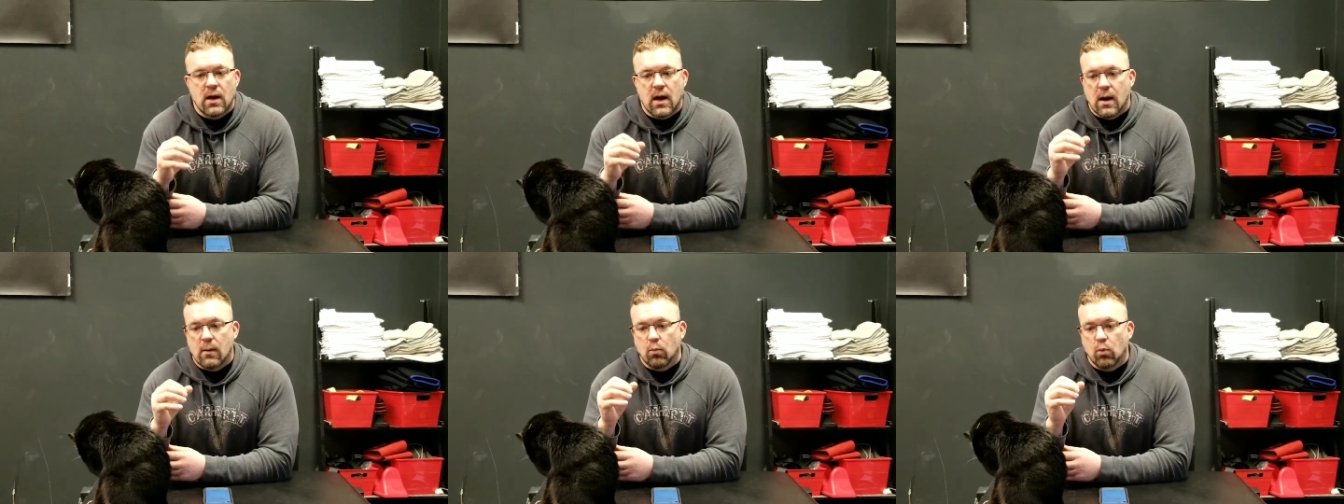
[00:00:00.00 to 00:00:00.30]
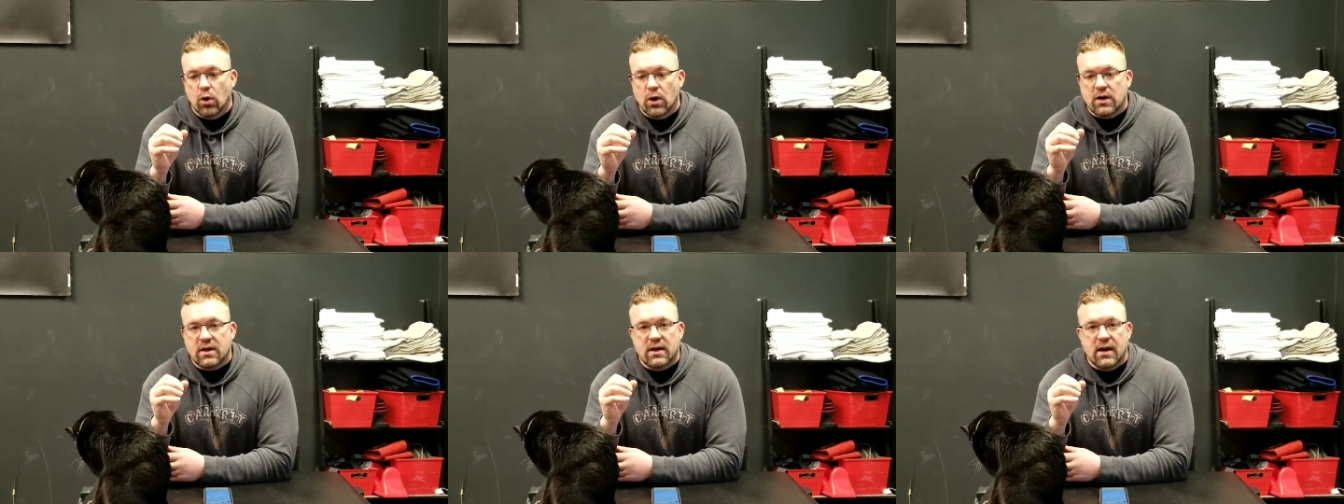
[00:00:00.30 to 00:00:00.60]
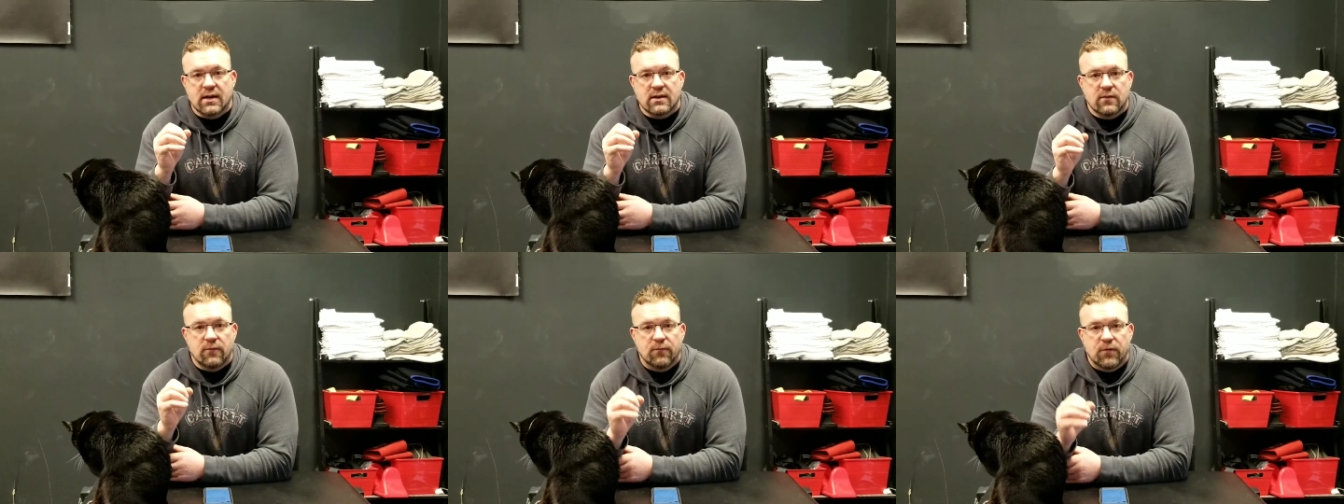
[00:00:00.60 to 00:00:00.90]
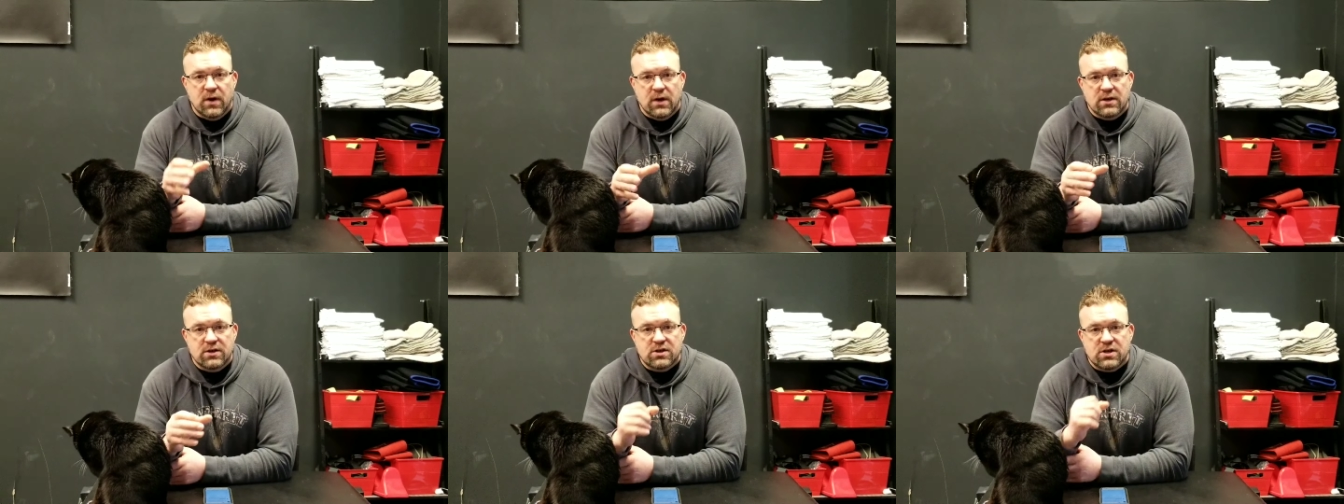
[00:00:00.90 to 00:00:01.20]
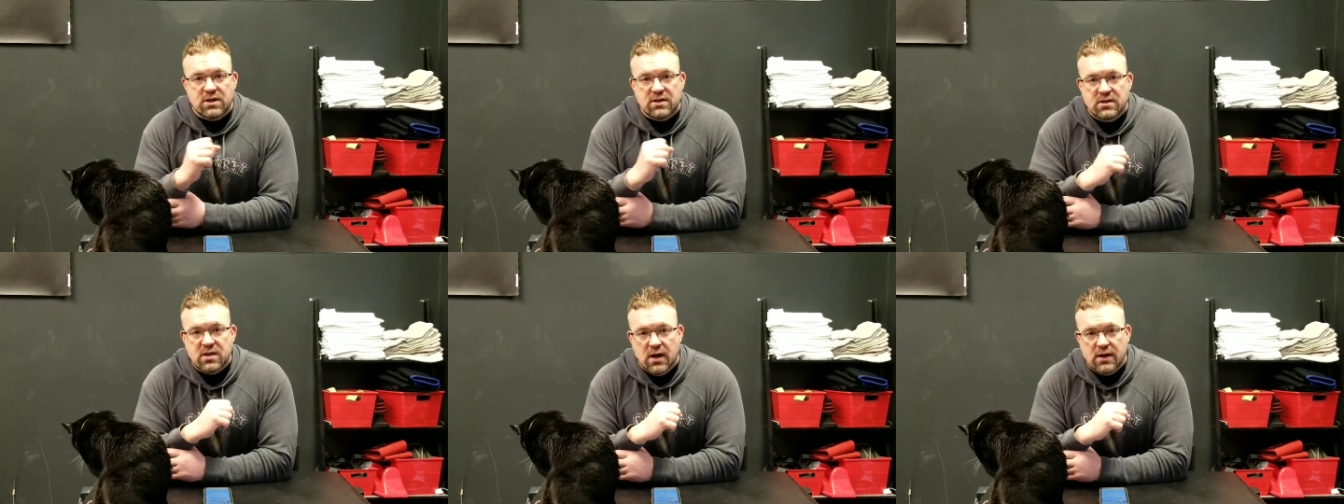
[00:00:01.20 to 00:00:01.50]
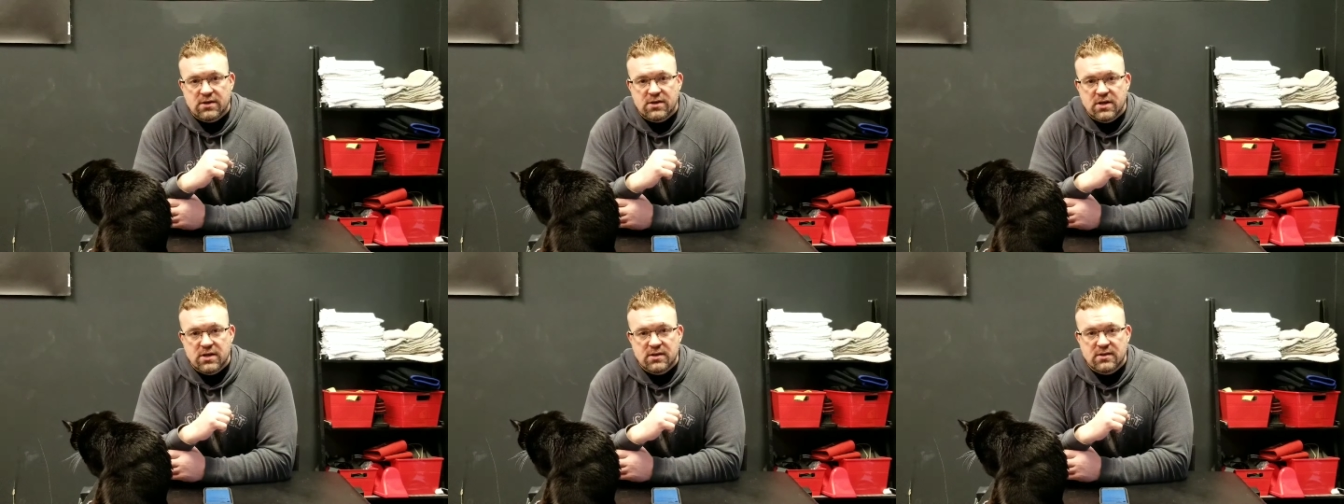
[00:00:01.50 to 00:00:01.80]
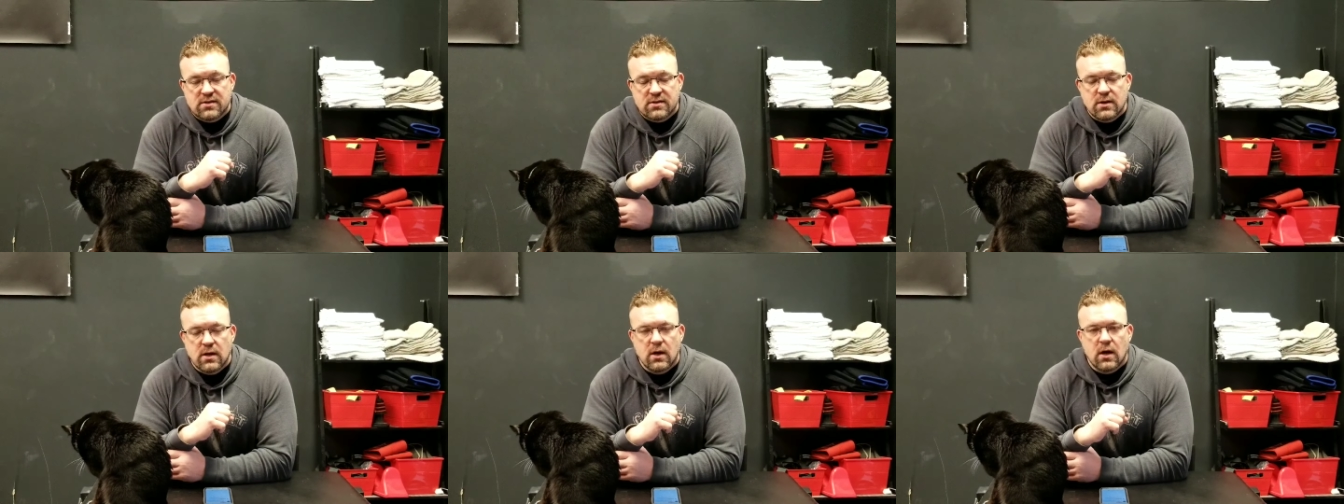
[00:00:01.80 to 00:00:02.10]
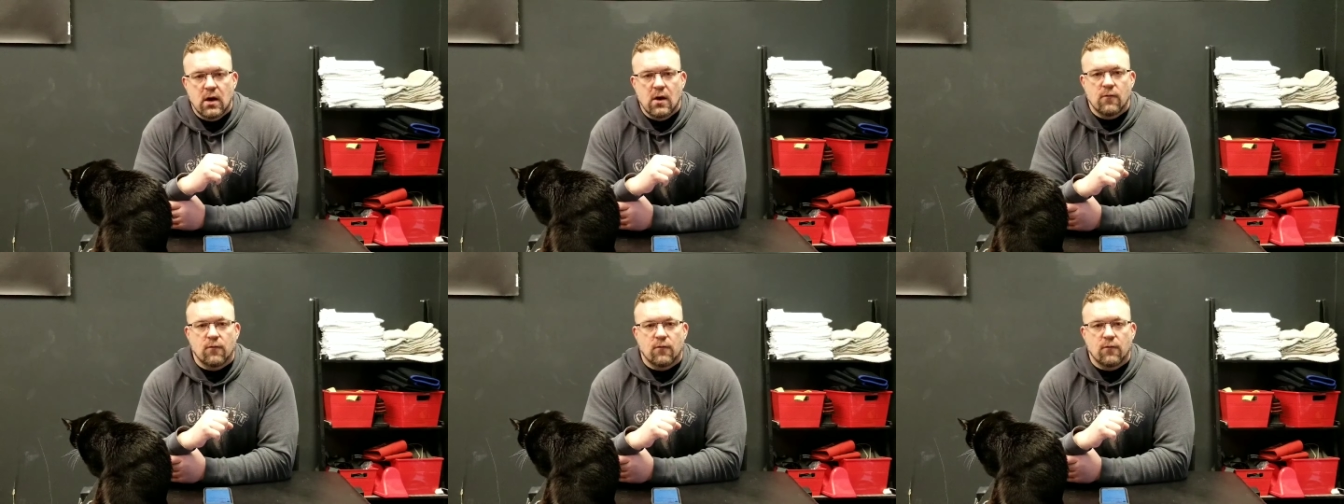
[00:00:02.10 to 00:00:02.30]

I'm working on the finishing touches